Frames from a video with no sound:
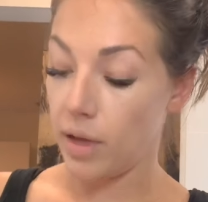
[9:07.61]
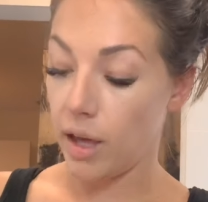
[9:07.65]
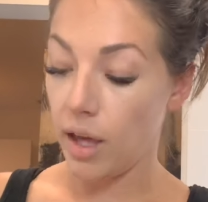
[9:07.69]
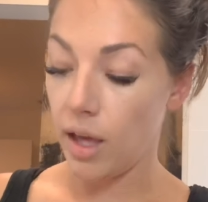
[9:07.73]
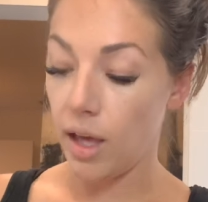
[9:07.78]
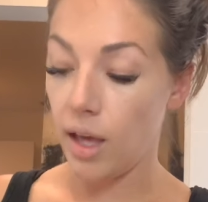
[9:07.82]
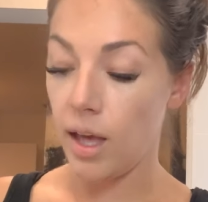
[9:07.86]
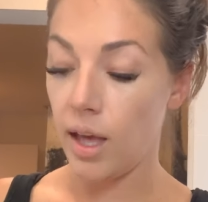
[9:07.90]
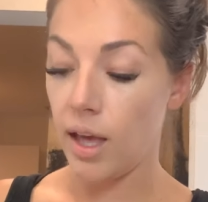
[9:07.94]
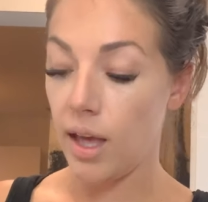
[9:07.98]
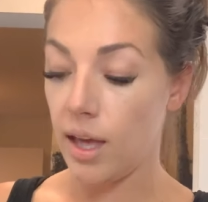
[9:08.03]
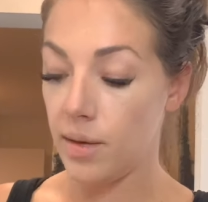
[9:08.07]

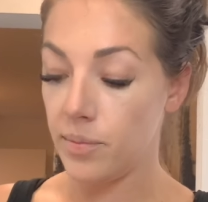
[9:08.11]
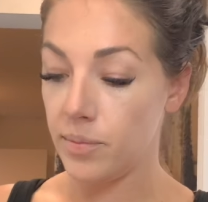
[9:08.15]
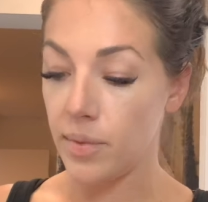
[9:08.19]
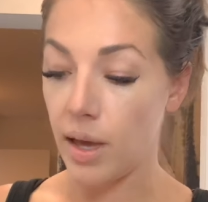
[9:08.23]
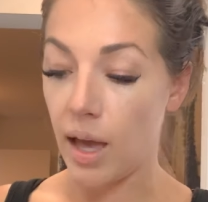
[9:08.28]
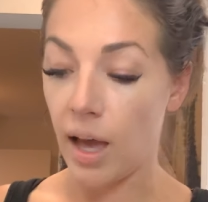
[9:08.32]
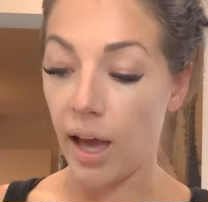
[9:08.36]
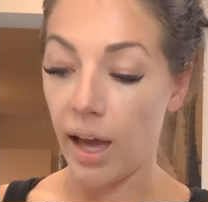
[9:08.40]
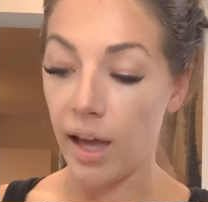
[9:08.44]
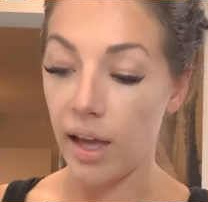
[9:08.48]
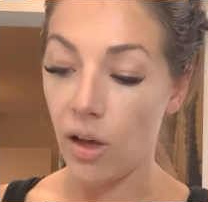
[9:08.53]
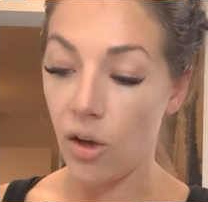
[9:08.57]

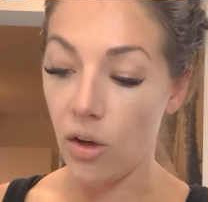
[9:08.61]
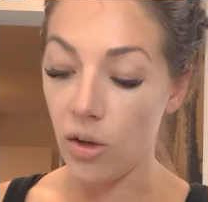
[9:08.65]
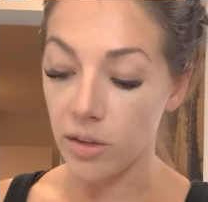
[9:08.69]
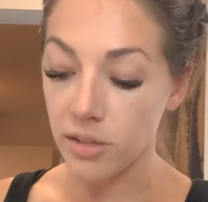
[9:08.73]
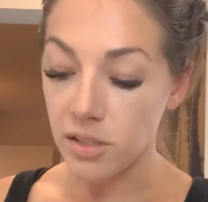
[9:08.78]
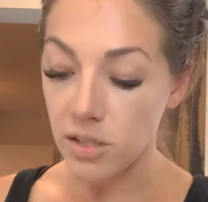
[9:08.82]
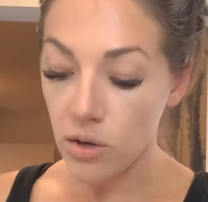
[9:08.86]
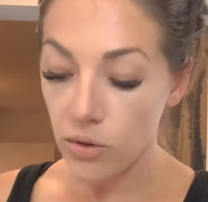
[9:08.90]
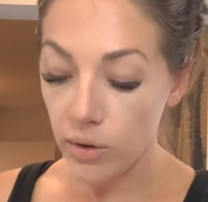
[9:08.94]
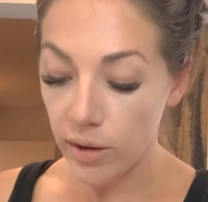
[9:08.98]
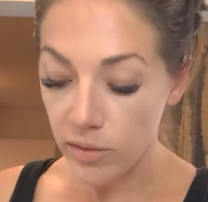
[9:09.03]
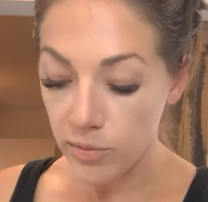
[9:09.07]
I
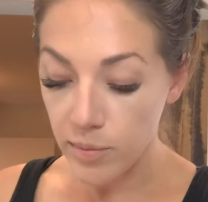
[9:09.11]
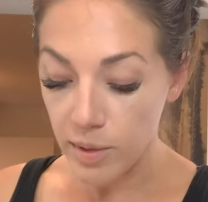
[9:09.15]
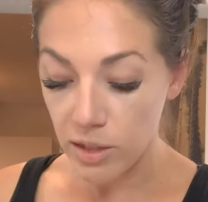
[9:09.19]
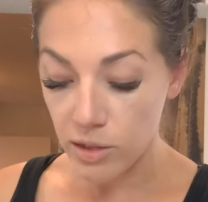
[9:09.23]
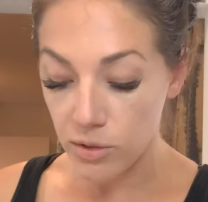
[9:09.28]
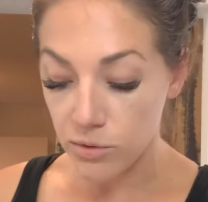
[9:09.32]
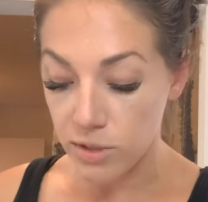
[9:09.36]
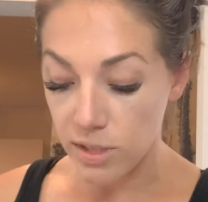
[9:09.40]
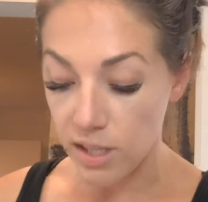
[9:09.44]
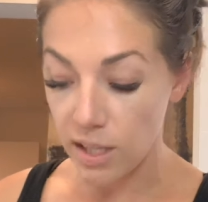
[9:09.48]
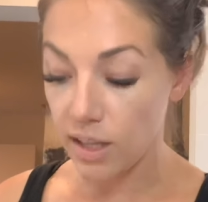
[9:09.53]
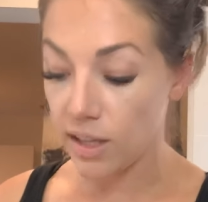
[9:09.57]
also have been
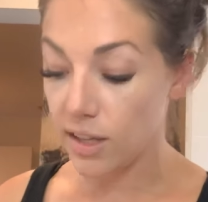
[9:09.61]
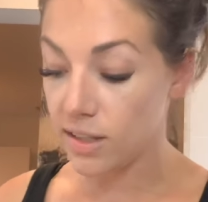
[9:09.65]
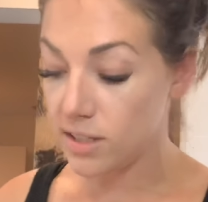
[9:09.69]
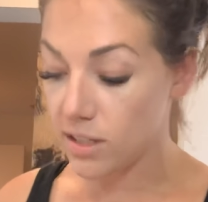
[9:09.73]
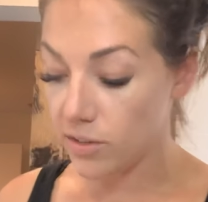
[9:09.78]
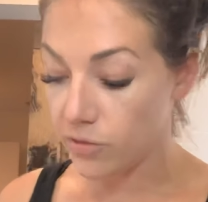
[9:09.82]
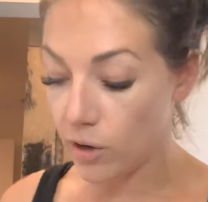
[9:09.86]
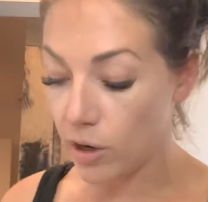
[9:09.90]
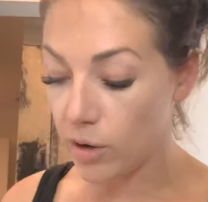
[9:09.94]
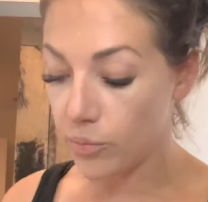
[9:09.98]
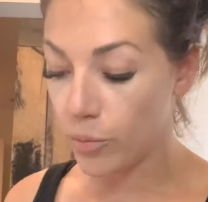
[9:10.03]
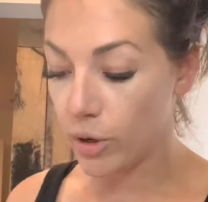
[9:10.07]
using a
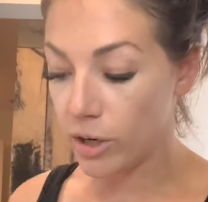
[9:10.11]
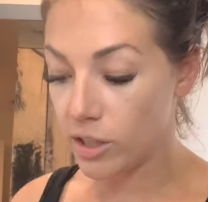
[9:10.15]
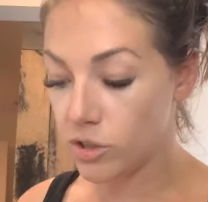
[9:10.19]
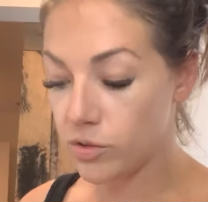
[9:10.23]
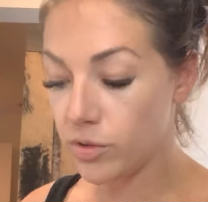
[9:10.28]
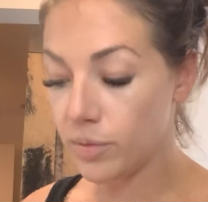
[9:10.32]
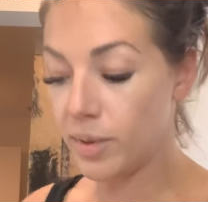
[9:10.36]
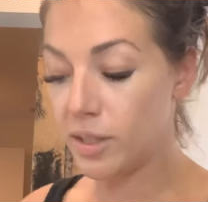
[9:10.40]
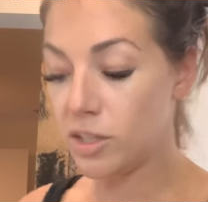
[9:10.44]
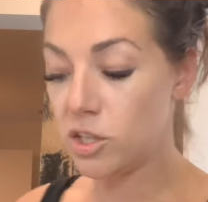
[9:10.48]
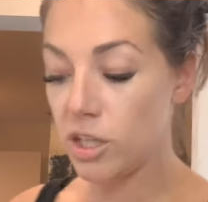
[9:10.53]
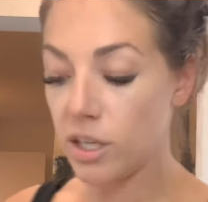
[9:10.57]
different brush
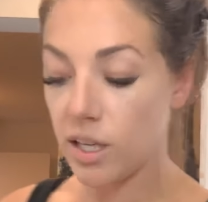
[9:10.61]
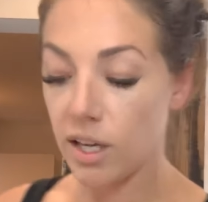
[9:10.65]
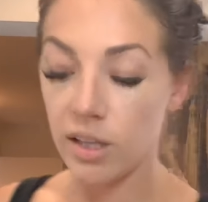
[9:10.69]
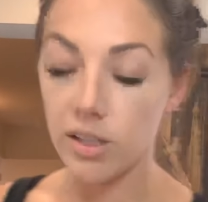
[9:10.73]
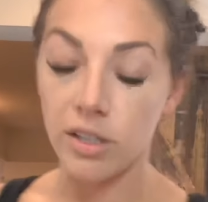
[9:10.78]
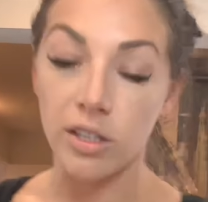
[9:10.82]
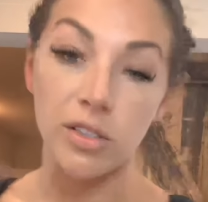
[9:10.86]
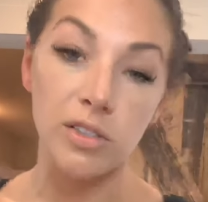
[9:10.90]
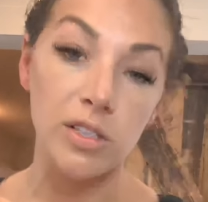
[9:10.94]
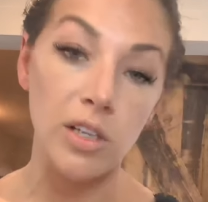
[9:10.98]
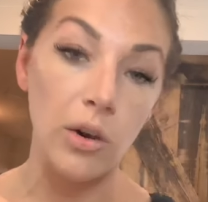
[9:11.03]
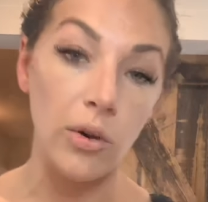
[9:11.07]
for my cheek
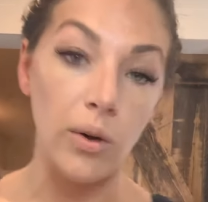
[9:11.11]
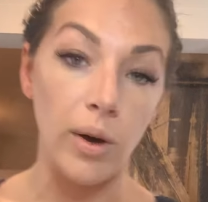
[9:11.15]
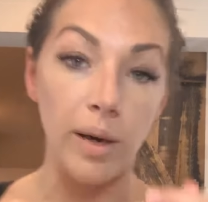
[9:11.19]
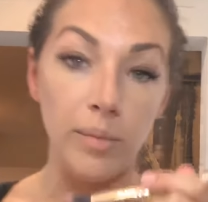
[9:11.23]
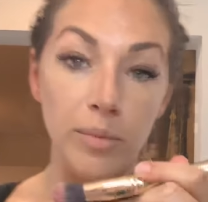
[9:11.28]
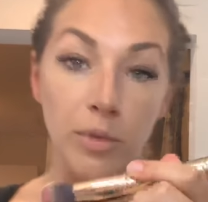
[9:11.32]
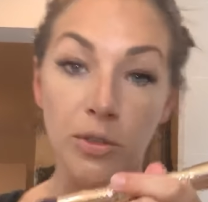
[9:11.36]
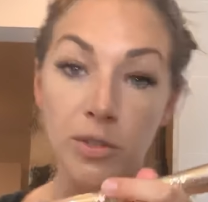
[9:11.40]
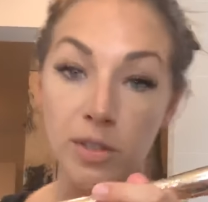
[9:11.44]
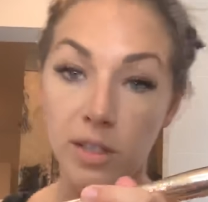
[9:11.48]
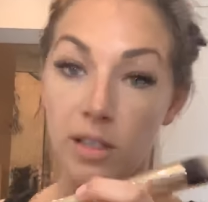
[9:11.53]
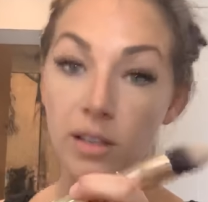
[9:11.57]
color. So
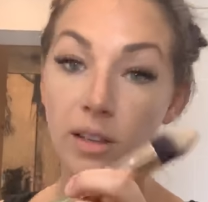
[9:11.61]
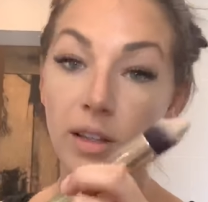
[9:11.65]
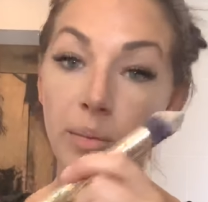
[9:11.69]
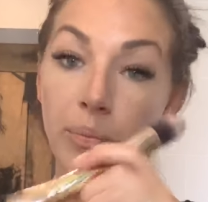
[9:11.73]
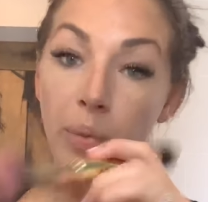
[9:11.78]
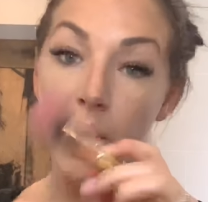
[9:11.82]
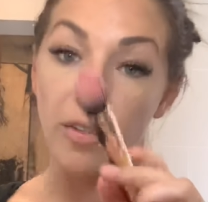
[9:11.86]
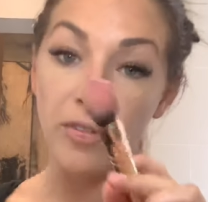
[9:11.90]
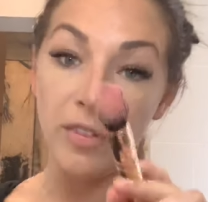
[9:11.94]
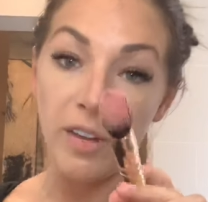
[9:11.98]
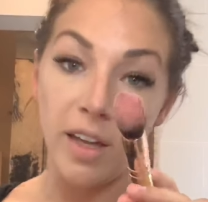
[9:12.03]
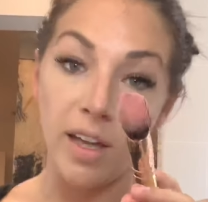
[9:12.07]
I'm using the
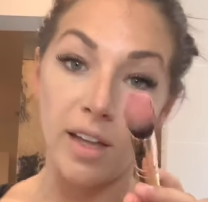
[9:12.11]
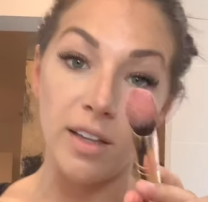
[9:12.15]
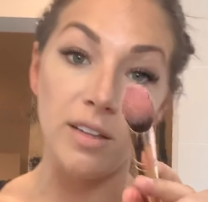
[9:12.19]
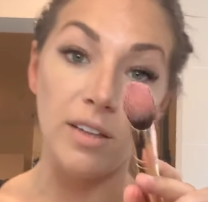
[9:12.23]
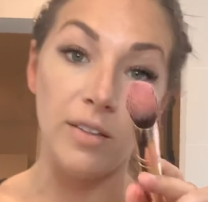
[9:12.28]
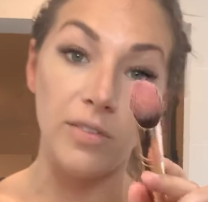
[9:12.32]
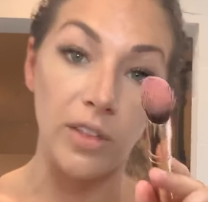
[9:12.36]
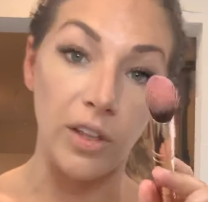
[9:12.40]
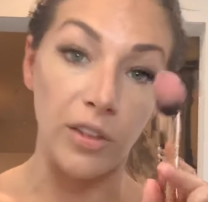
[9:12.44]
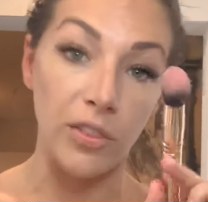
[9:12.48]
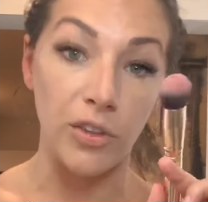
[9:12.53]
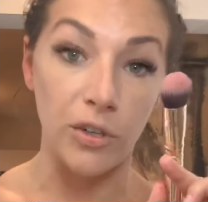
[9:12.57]
puffy end
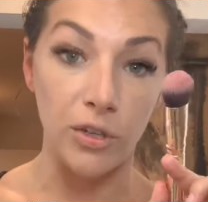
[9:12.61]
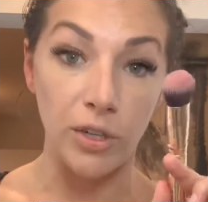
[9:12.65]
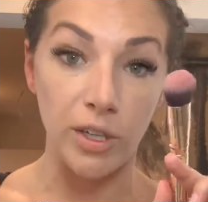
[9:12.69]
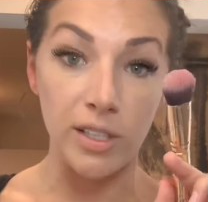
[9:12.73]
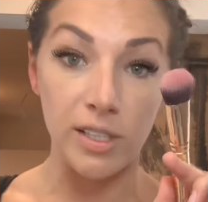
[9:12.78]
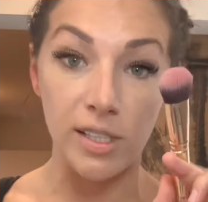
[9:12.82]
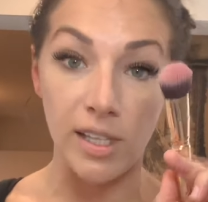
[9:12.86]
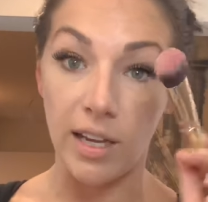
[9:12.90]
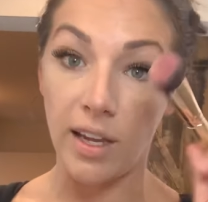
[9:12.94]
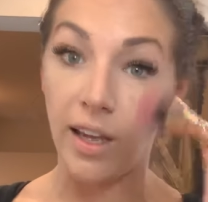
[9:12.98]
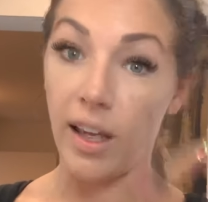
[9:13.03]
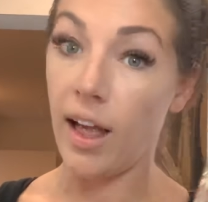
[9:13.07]
of the
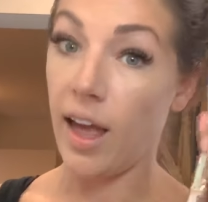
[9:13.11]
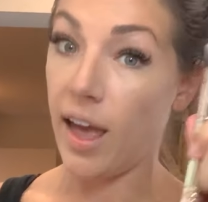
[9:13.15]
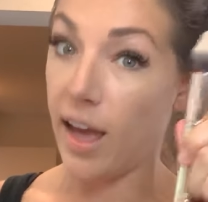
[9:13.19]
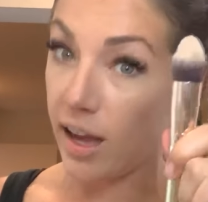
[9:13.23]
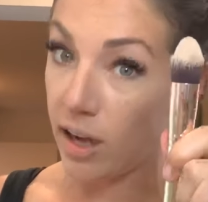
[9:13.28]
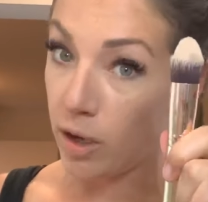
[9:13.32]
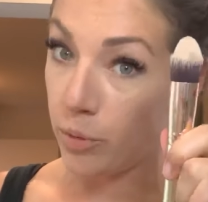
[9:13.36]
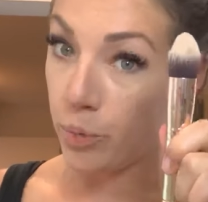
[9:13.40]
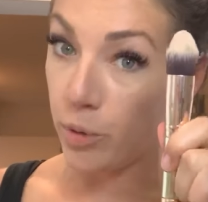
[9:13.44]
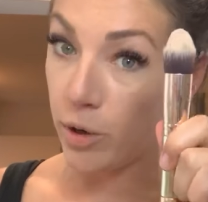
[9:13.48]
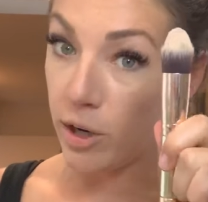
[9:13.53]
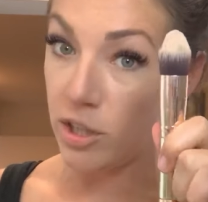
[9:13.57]
30-second
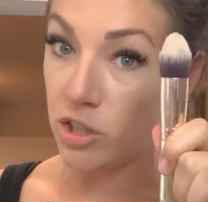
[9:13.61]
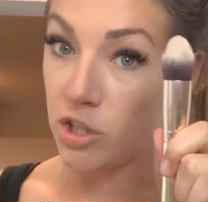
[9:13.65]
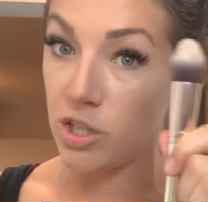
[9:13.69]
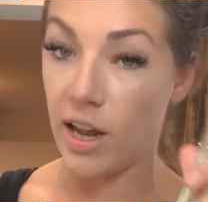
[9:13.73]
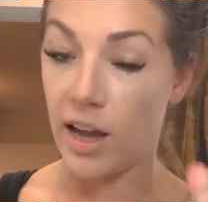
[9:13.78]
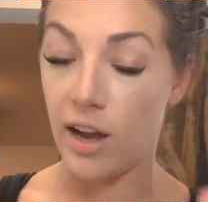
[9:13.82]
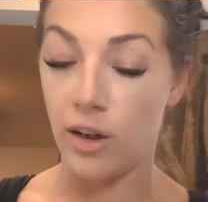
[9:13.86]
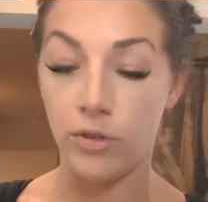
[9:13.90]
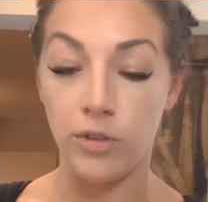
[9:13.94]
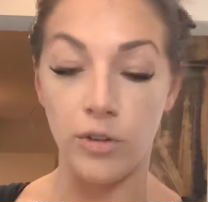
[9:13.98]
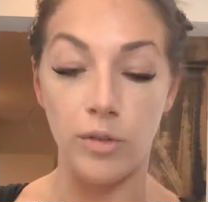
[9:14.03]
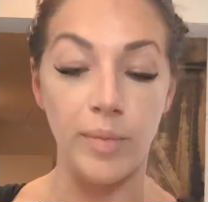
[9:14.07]
hack brush
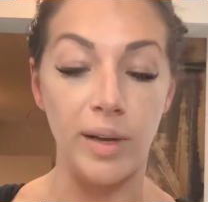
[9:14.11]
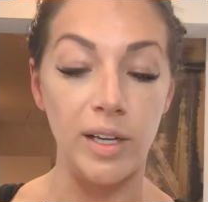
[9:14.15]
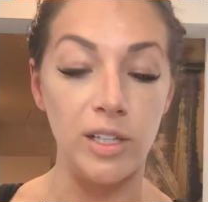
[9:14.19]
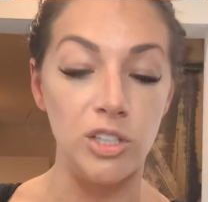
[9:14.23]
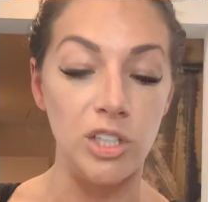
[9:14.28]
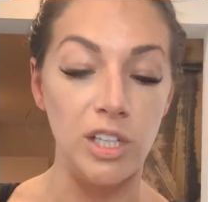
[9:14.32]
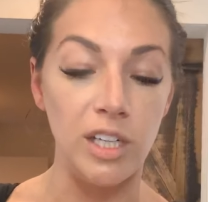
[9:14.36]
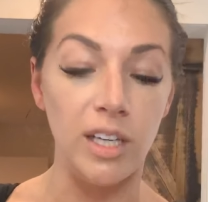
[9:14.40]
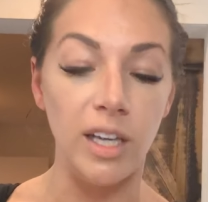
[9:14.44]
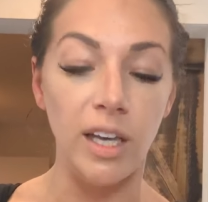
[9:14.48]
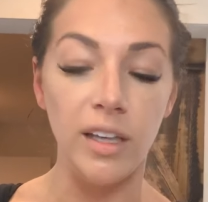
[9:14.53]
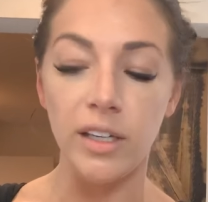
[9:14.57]
now for my
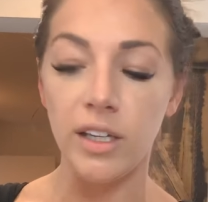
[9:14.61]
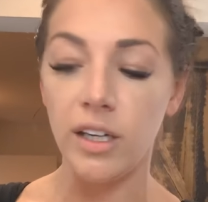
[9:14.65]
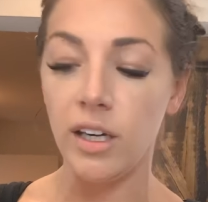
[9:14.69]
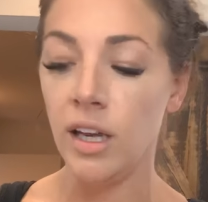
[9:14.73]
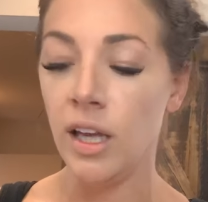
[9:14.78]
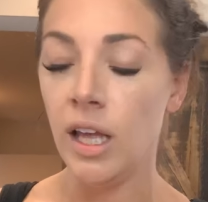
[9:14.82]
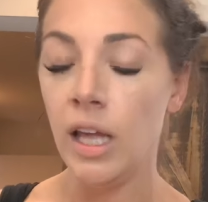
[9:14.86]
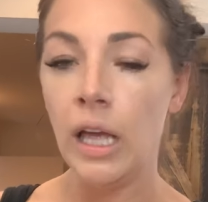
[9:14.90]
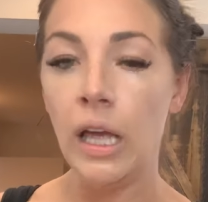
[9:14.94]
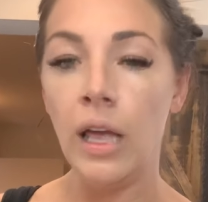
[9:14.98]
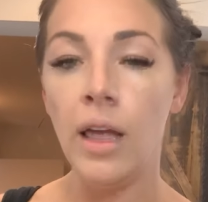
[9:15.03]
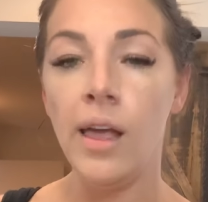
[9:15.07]
cheek color.